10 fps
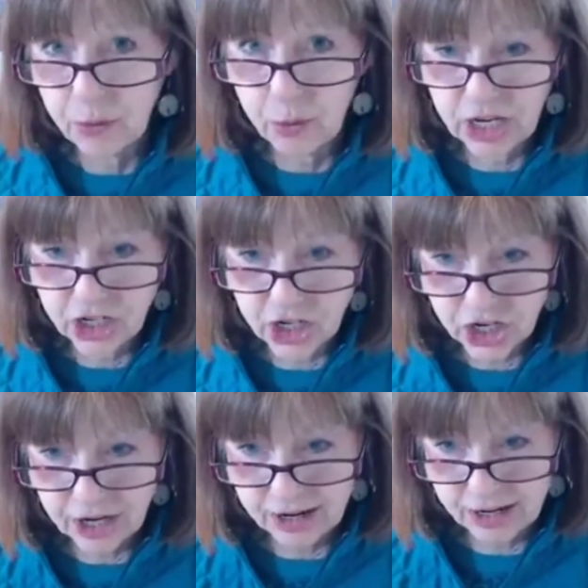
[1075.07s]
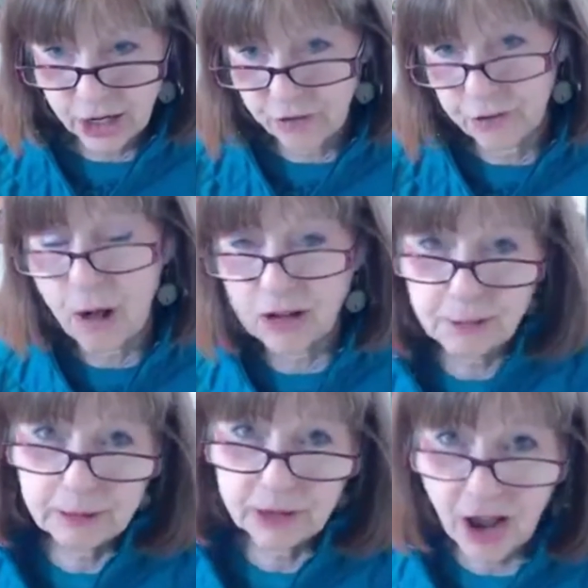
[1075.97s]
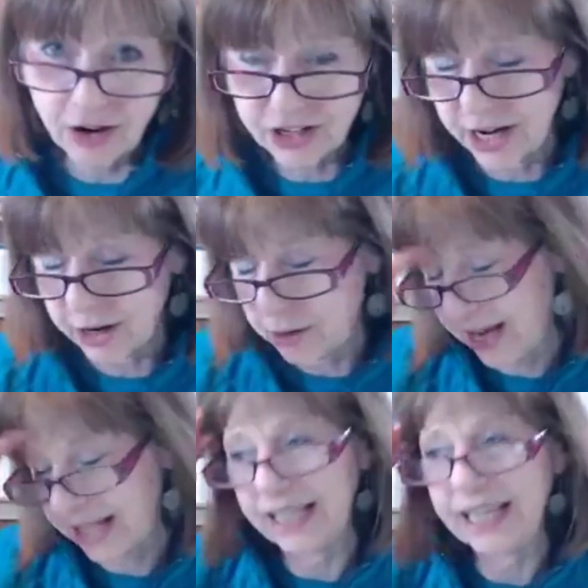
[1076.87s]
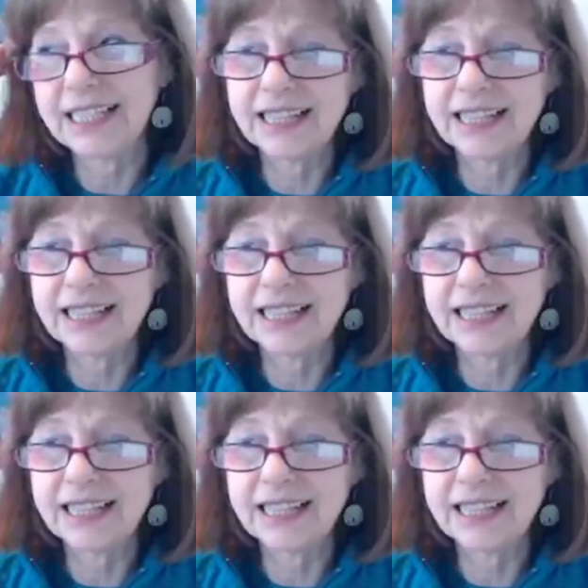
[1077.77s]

which, you know, for most people to understand it correctly,